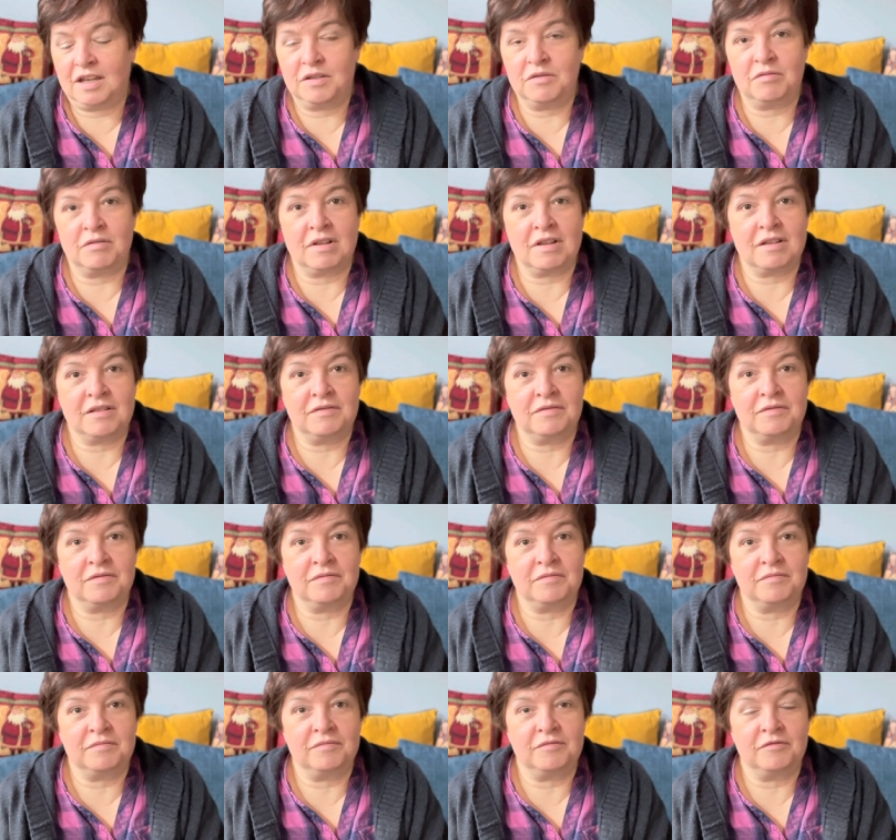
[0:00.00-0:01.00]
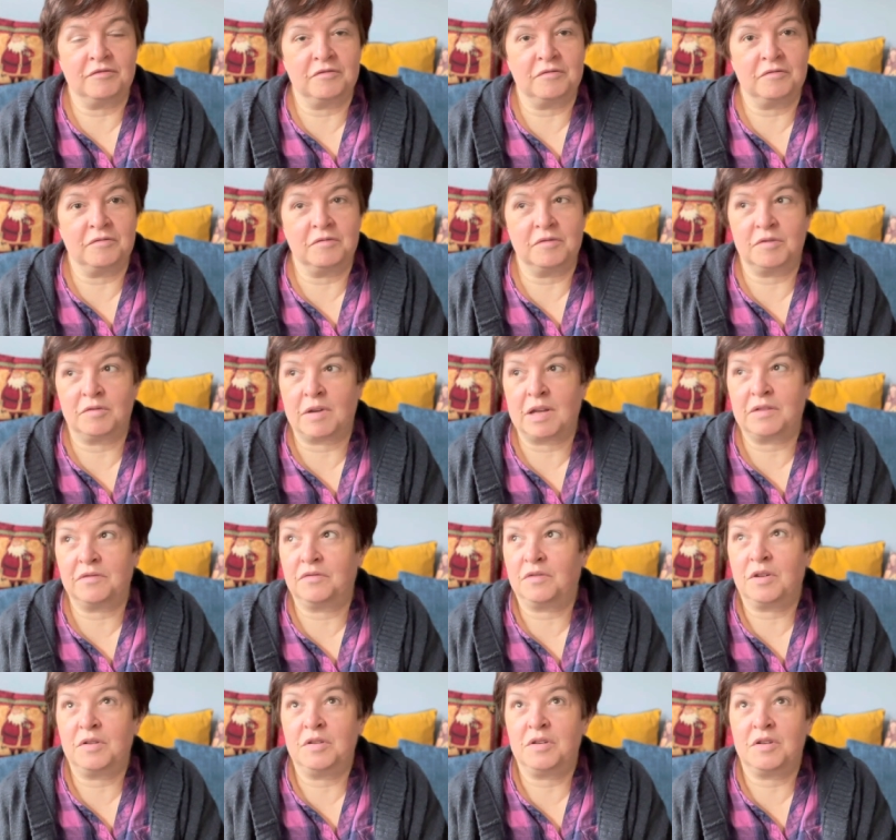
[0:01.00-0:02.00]
12
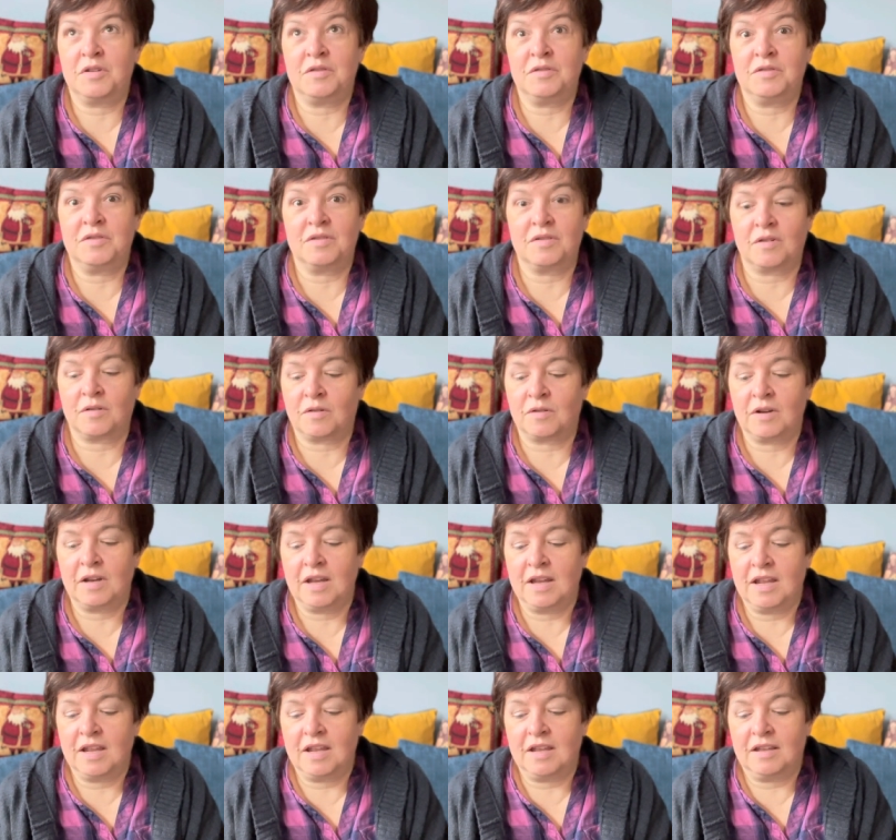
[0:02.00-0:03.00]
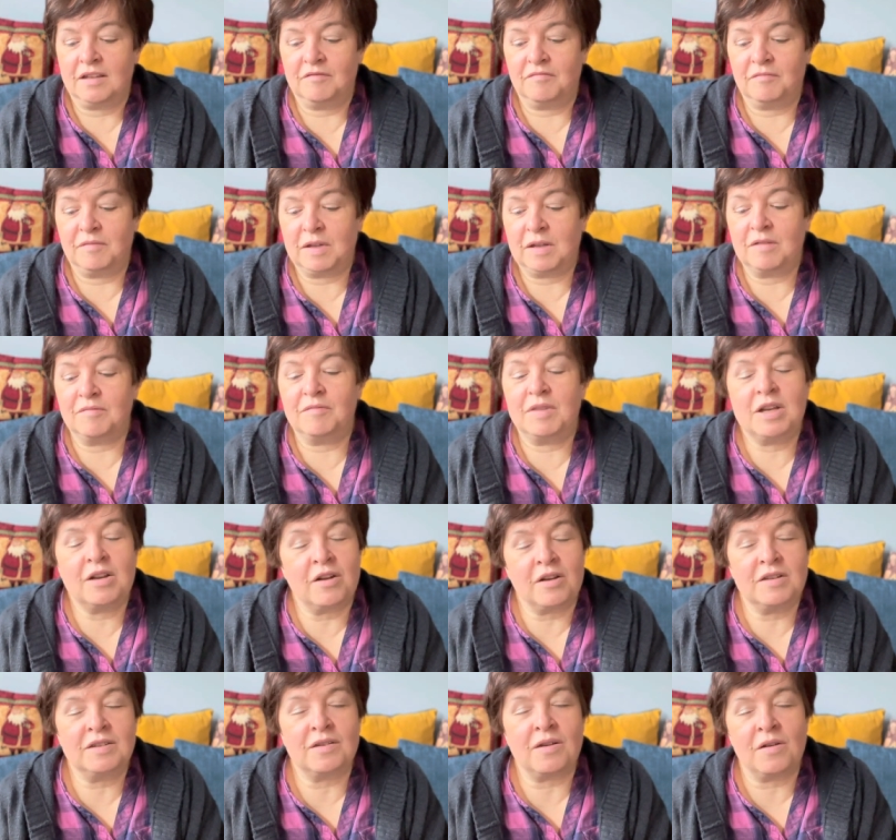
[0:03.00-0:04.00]
photos, or
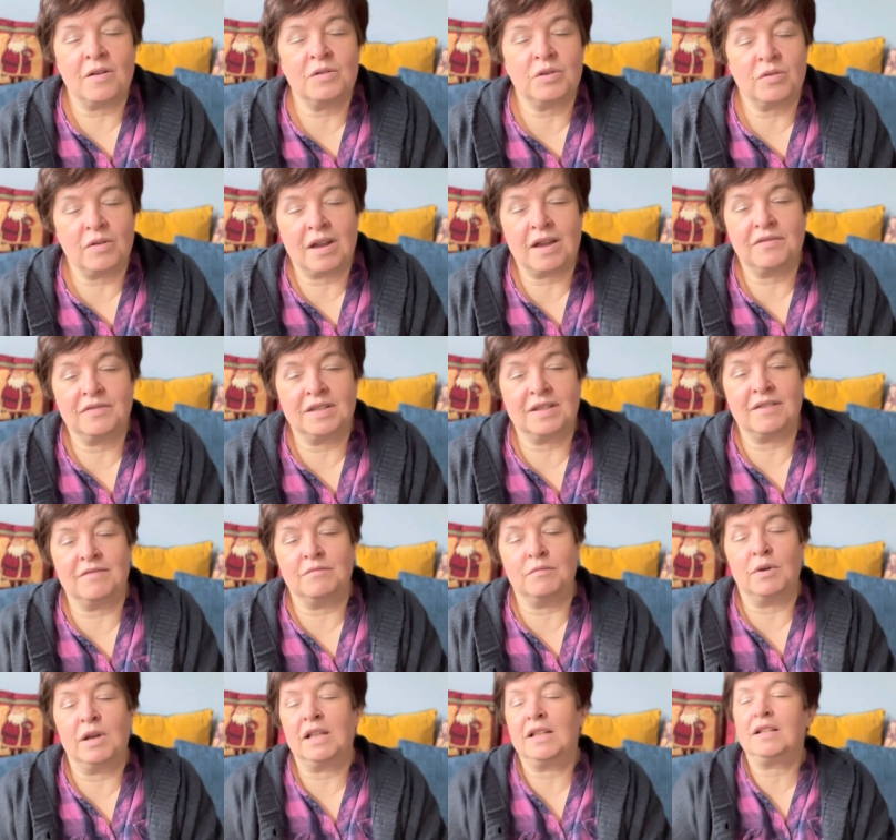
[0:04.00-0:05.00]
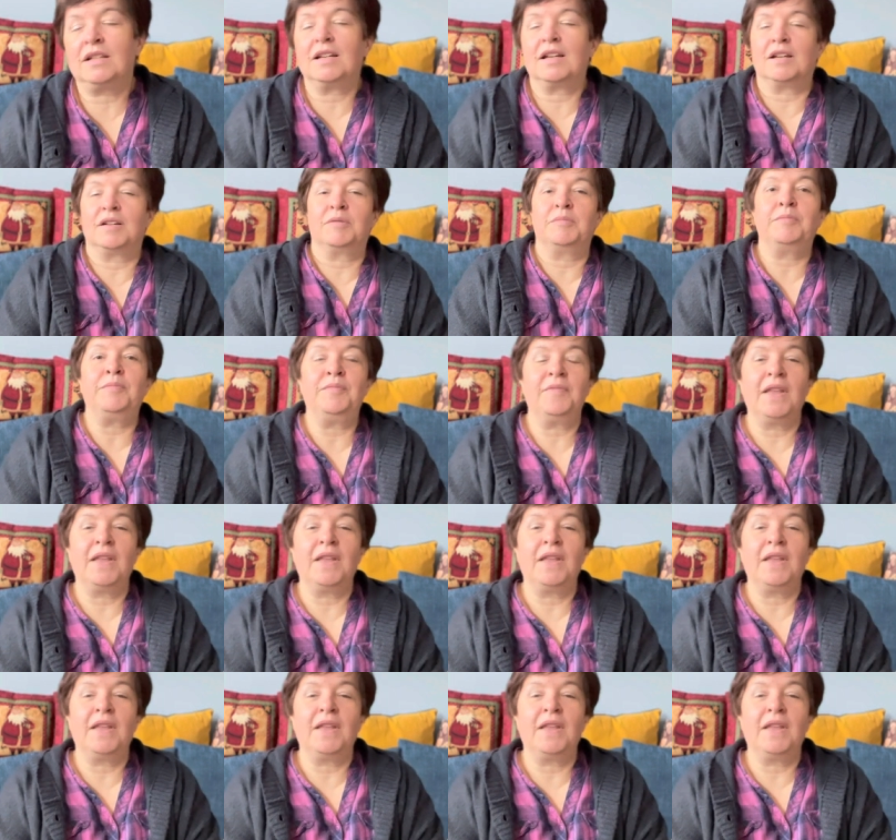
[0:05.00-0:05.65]
because all crafts are welcome,